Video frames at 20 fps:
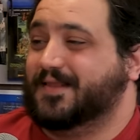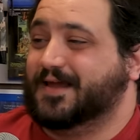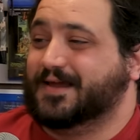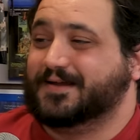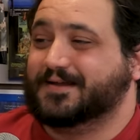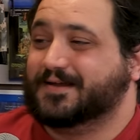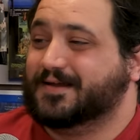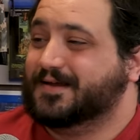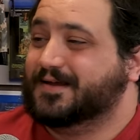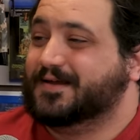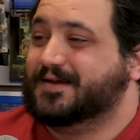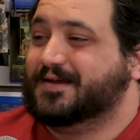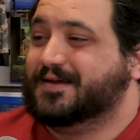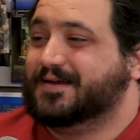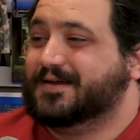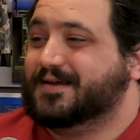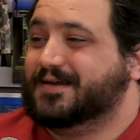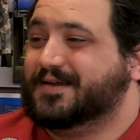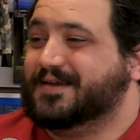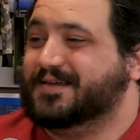Like
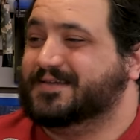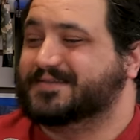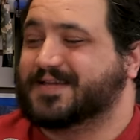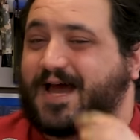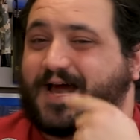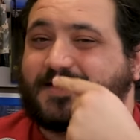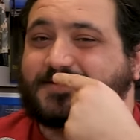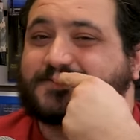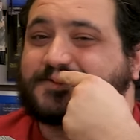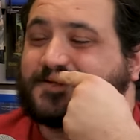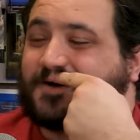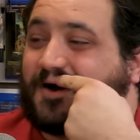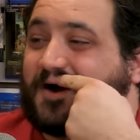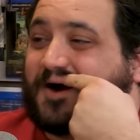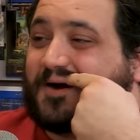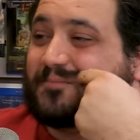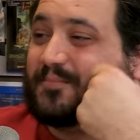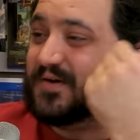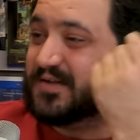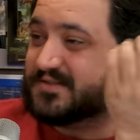he's got a
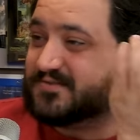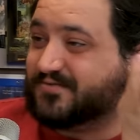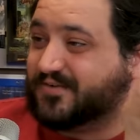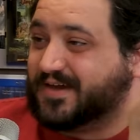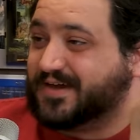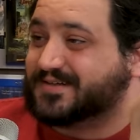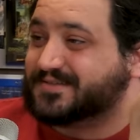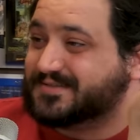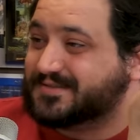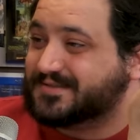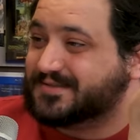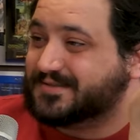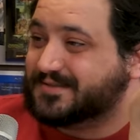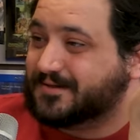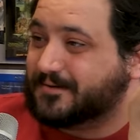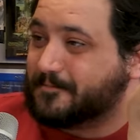scar, but it's fixed.